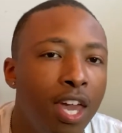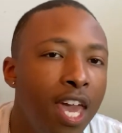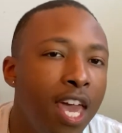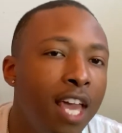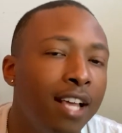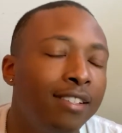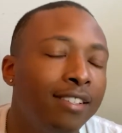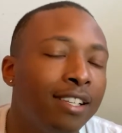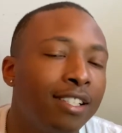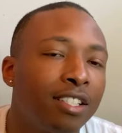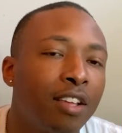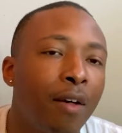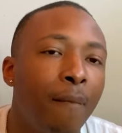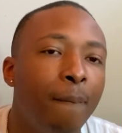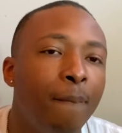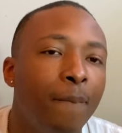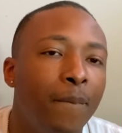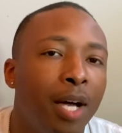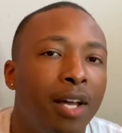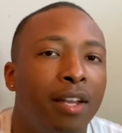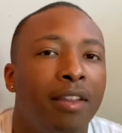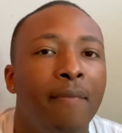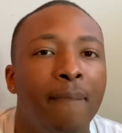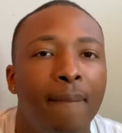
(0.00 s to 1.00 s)
It's just a
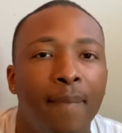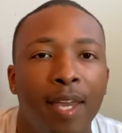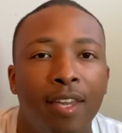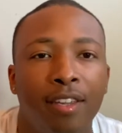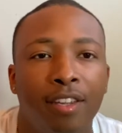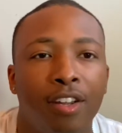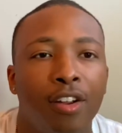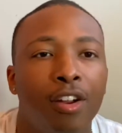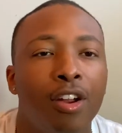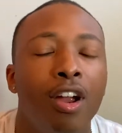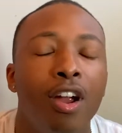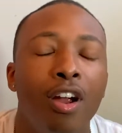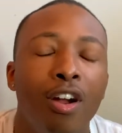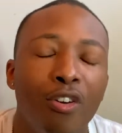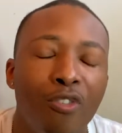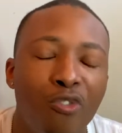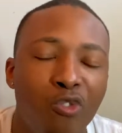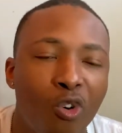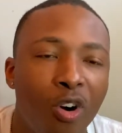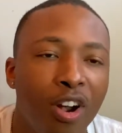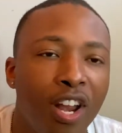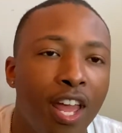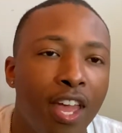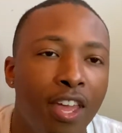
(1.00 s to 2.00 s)
money maker
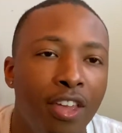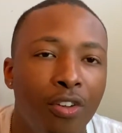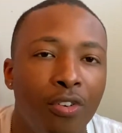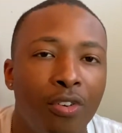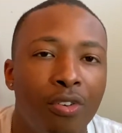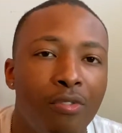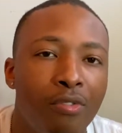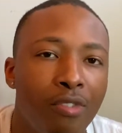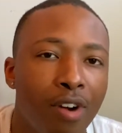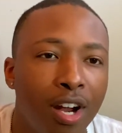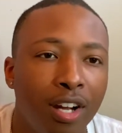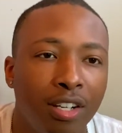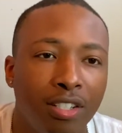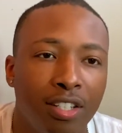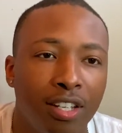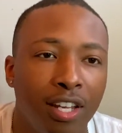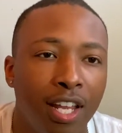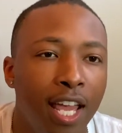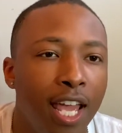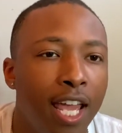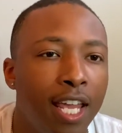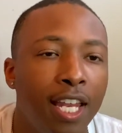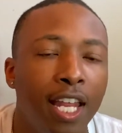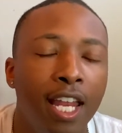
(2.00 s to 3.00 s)
for that
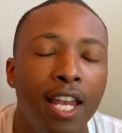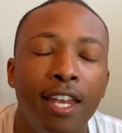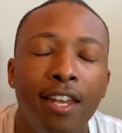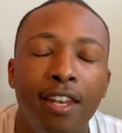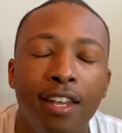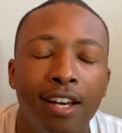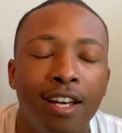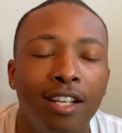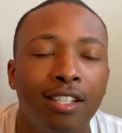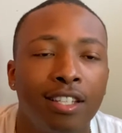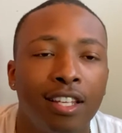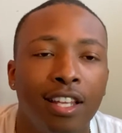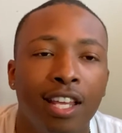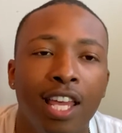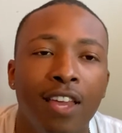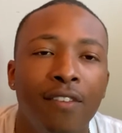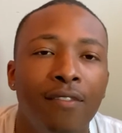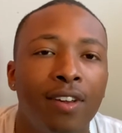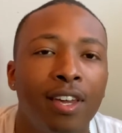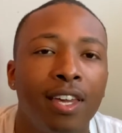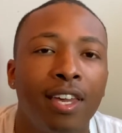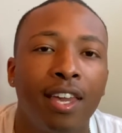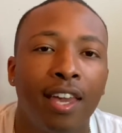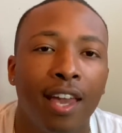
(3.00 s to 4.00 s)
university, and it doesn't
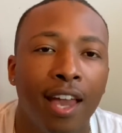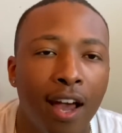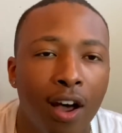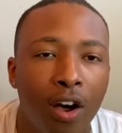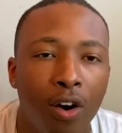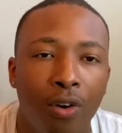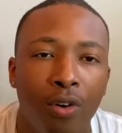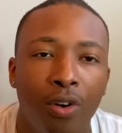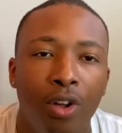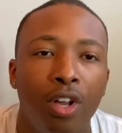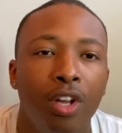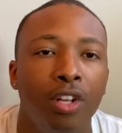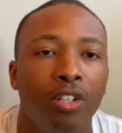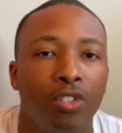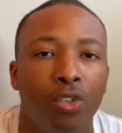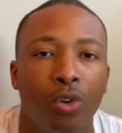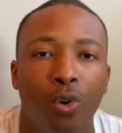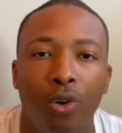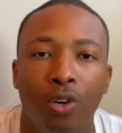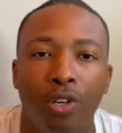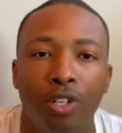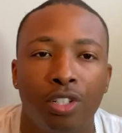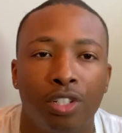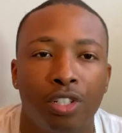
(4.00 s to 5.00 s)
even count
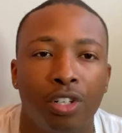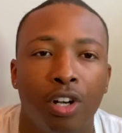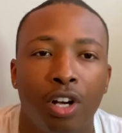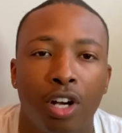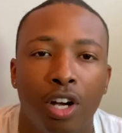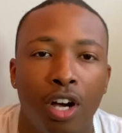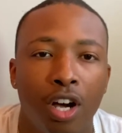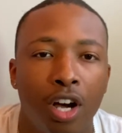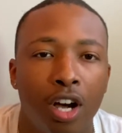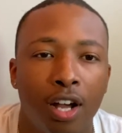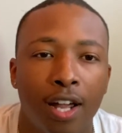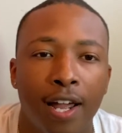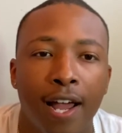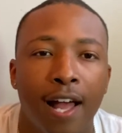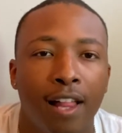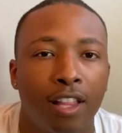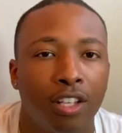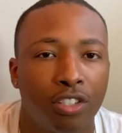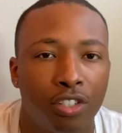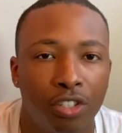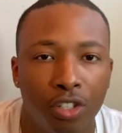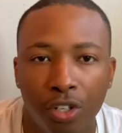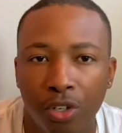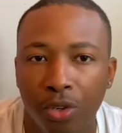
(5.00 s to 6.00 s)
towards your
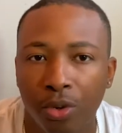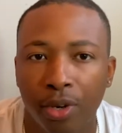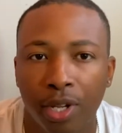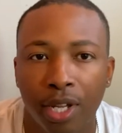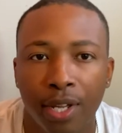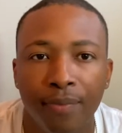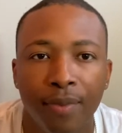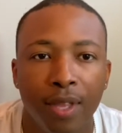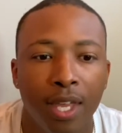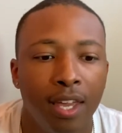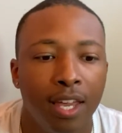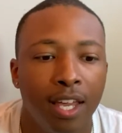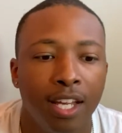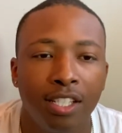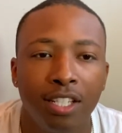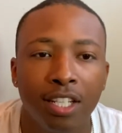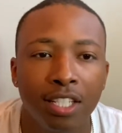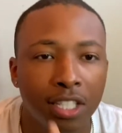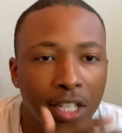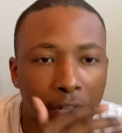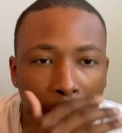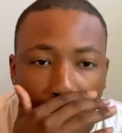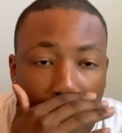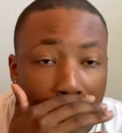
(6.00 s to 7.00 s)
college degree. It's
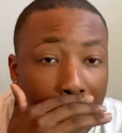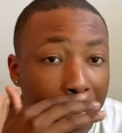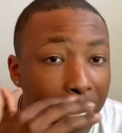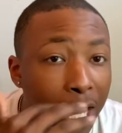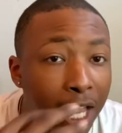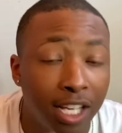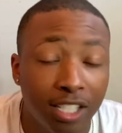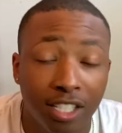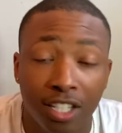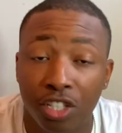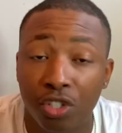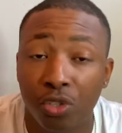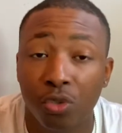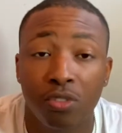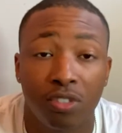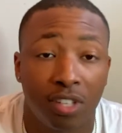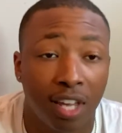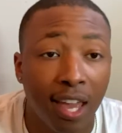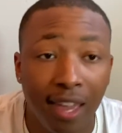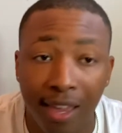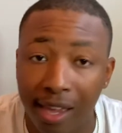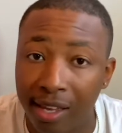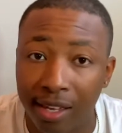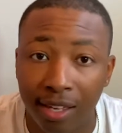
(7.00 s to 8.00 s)
just a class that you
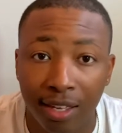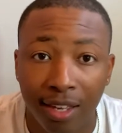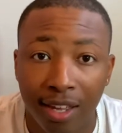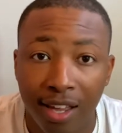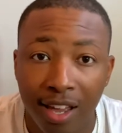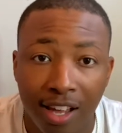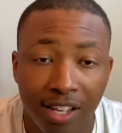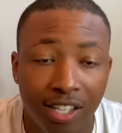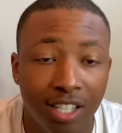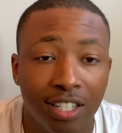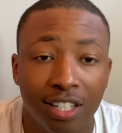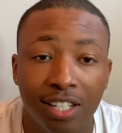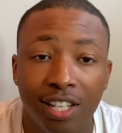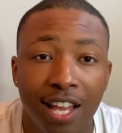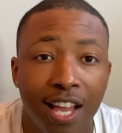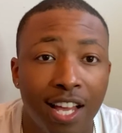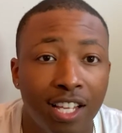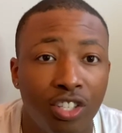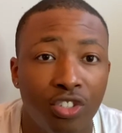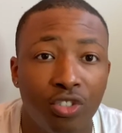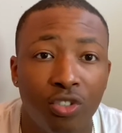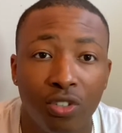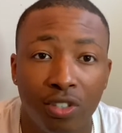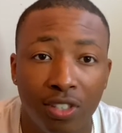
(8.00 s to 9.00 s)
take. It's just a
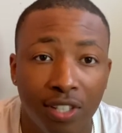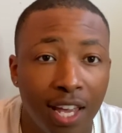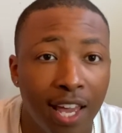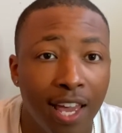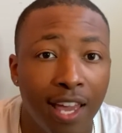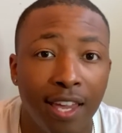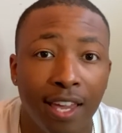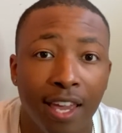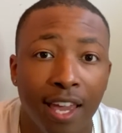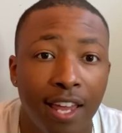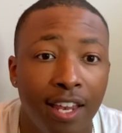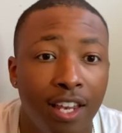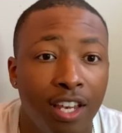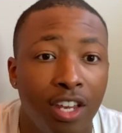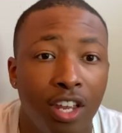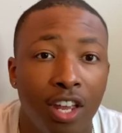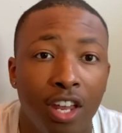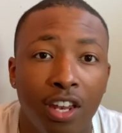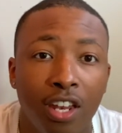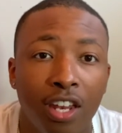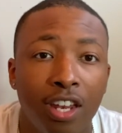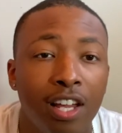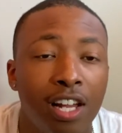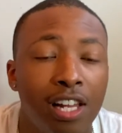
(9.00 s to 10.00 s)
class that you take, and
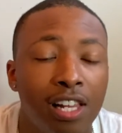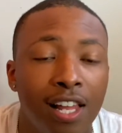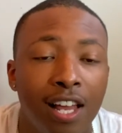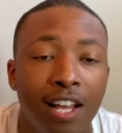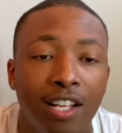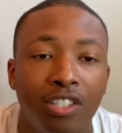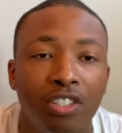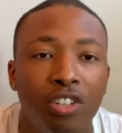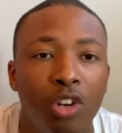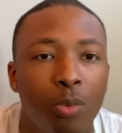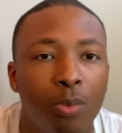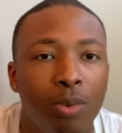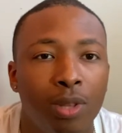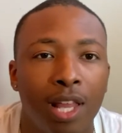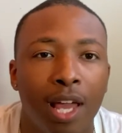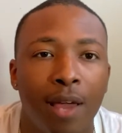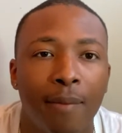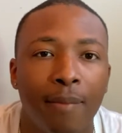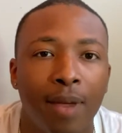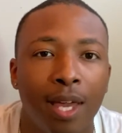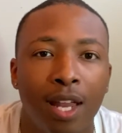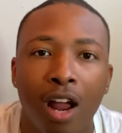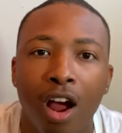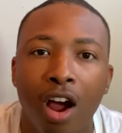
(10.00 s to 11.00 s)
in the class you're gonna be like,
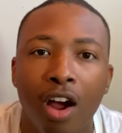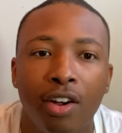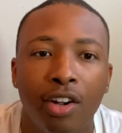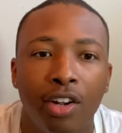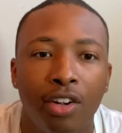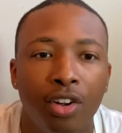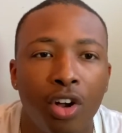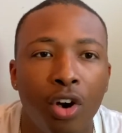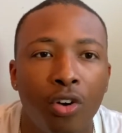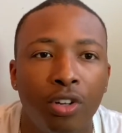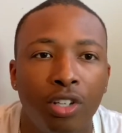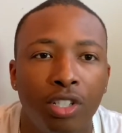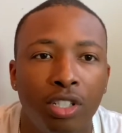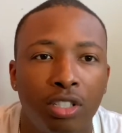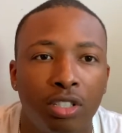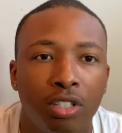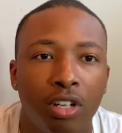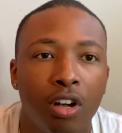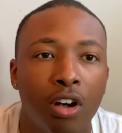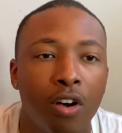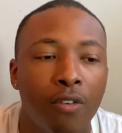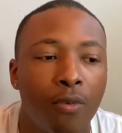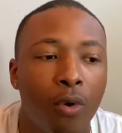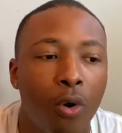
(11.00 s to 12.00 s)
man, I already know this
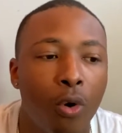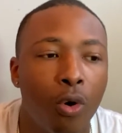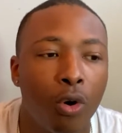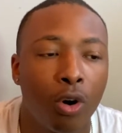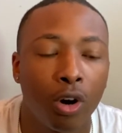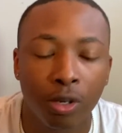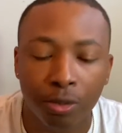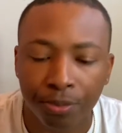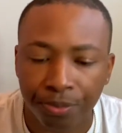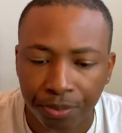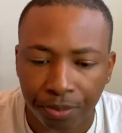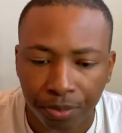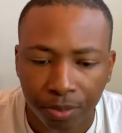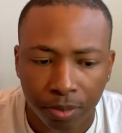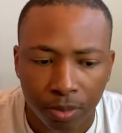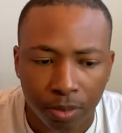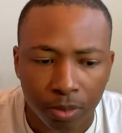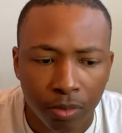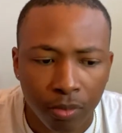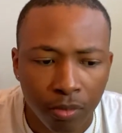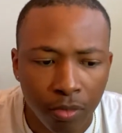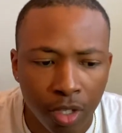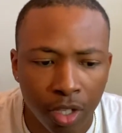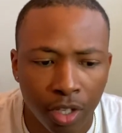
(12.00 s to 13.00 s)
stuff. Or,
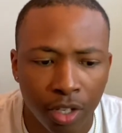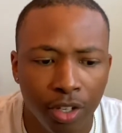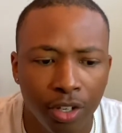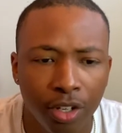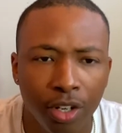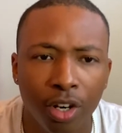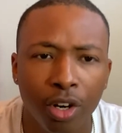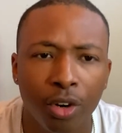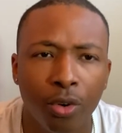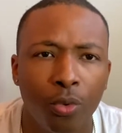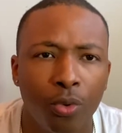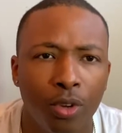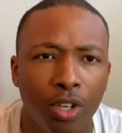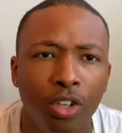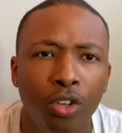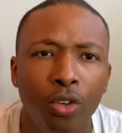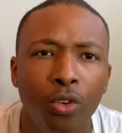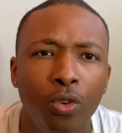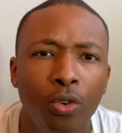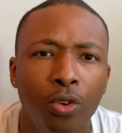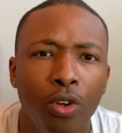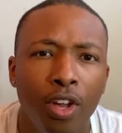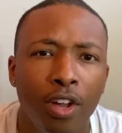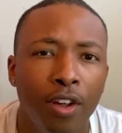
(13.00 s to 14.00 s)
you know, when
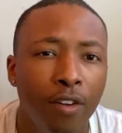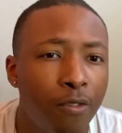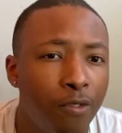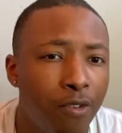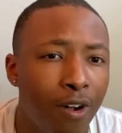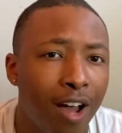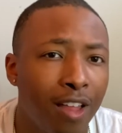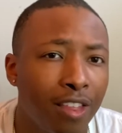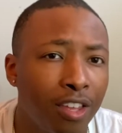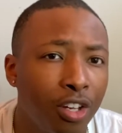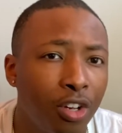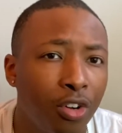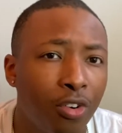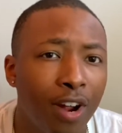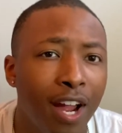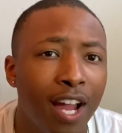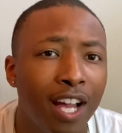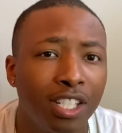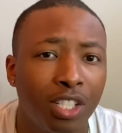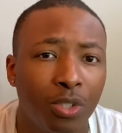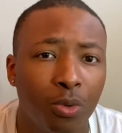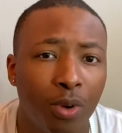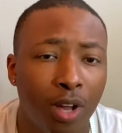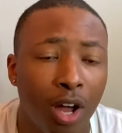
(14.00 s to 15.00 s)
you finally
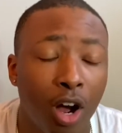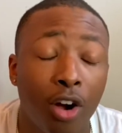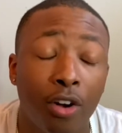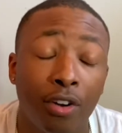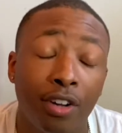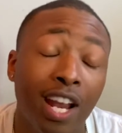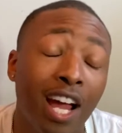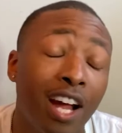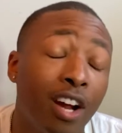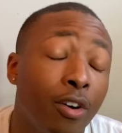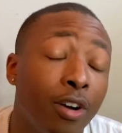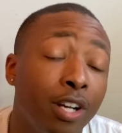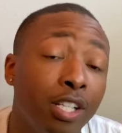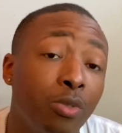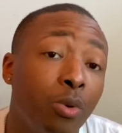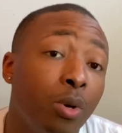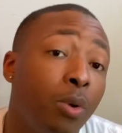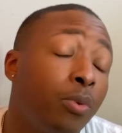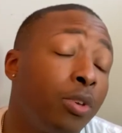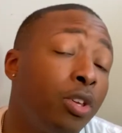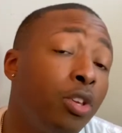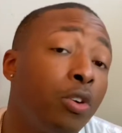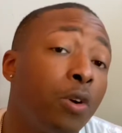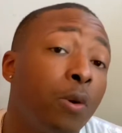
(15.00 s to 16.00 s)
graduate, or not graduate,
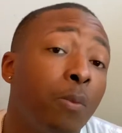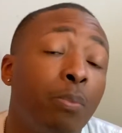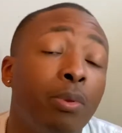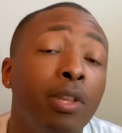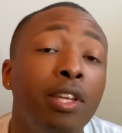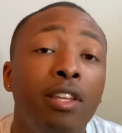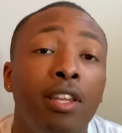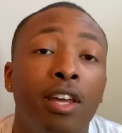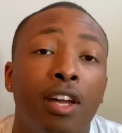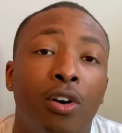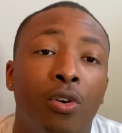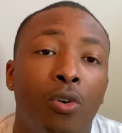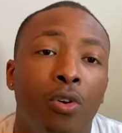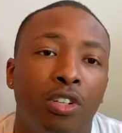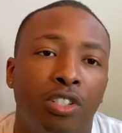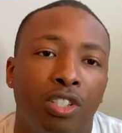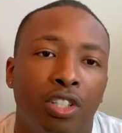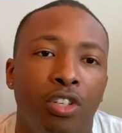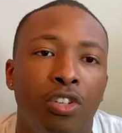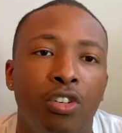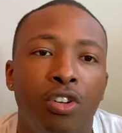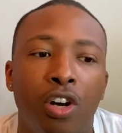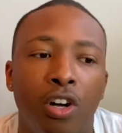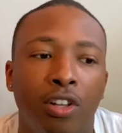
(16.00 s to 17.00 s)
when you complete that course
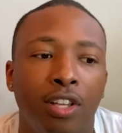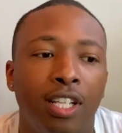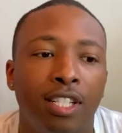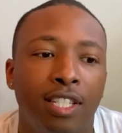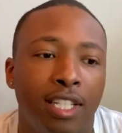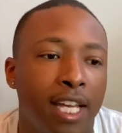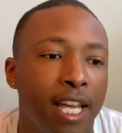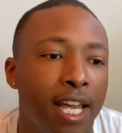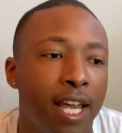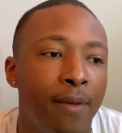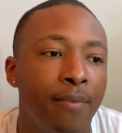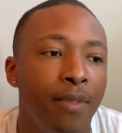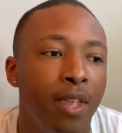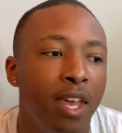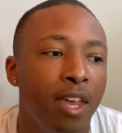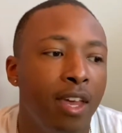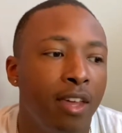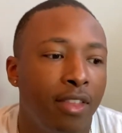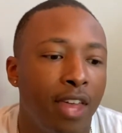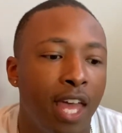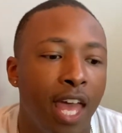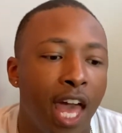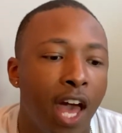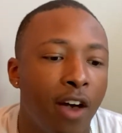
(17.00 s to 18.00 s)
and you go, let's say
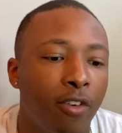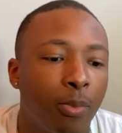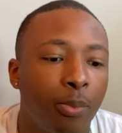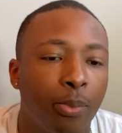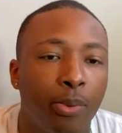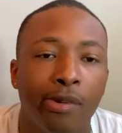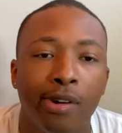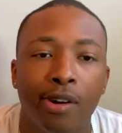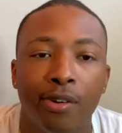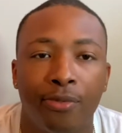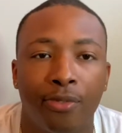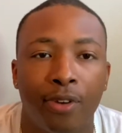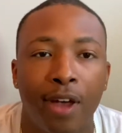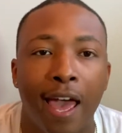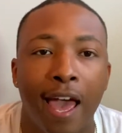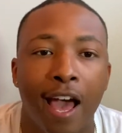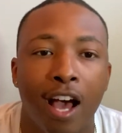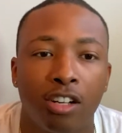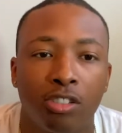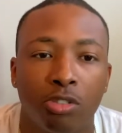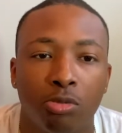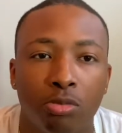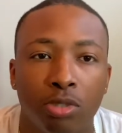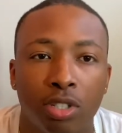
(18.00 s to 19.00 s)
they have a prep for
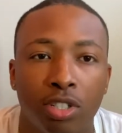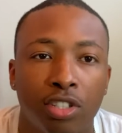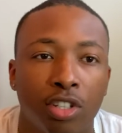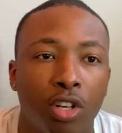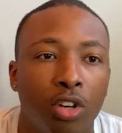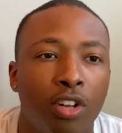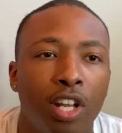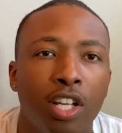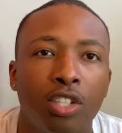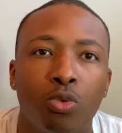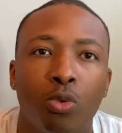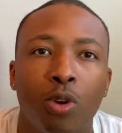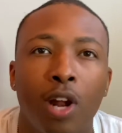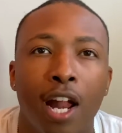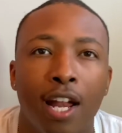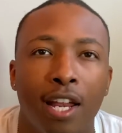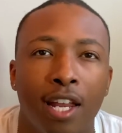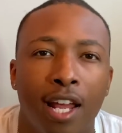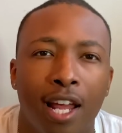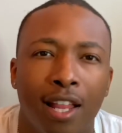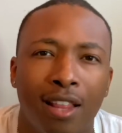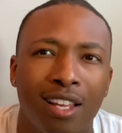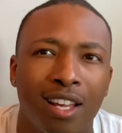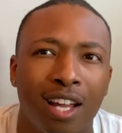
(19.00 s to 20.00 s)
algebra. So that's what I
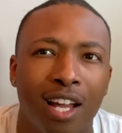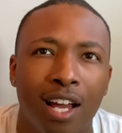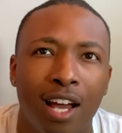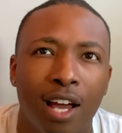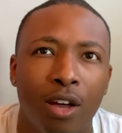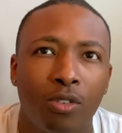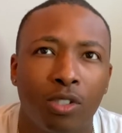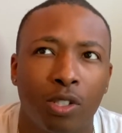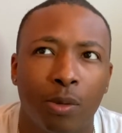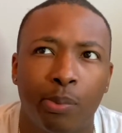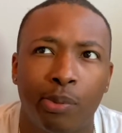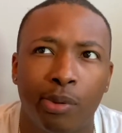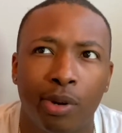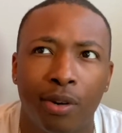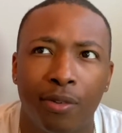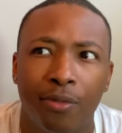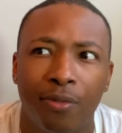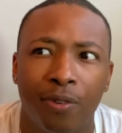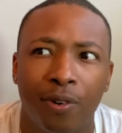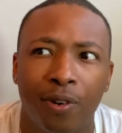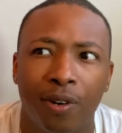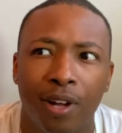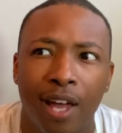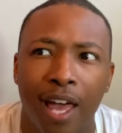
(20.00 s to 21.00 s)
did. I think it was a prep
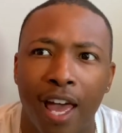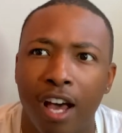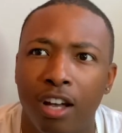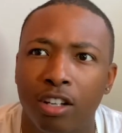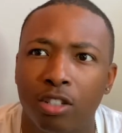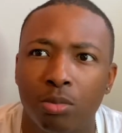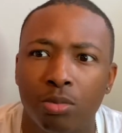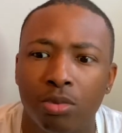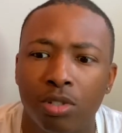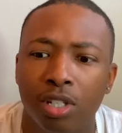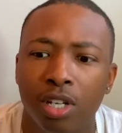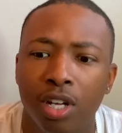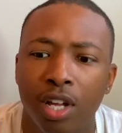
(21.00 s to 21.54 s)
for algebra,